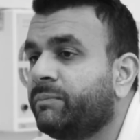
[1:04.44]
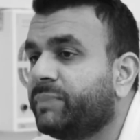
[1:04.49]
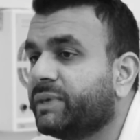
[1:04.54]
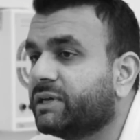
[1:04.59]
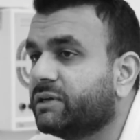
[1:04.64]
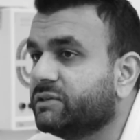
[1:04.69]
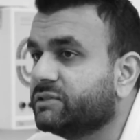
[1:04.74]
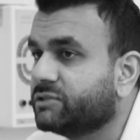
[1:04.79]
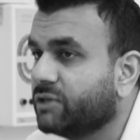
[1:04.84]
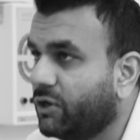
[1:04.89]

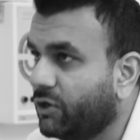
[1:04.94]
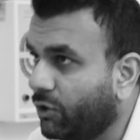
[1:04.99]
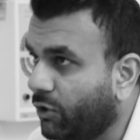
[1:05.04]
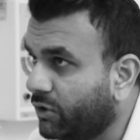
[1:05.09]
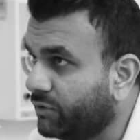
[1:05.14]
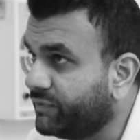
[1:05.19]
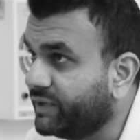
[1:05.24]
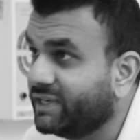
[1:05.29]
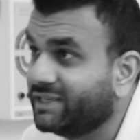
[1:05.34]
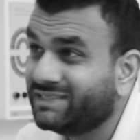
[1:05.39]
because a lot
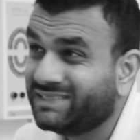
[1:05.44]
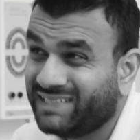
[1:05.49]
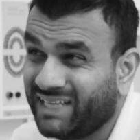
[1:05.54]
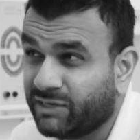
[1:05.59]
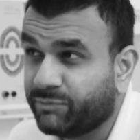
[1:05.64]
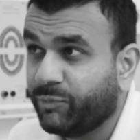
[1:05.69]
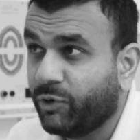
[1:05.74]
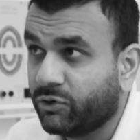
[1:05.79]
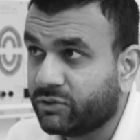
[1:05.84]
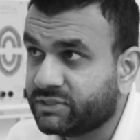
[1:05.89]
of it is
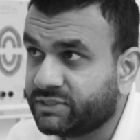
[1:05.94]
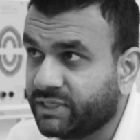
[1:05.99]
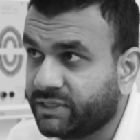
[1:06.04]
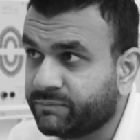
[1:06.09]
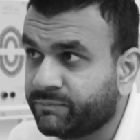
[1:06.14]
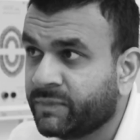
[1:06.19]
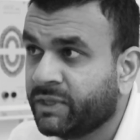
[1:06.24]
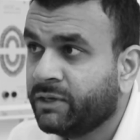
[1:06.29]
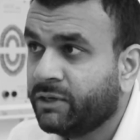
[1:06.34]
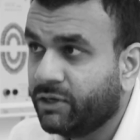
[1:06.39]
tick
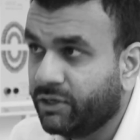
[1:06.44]
boxing,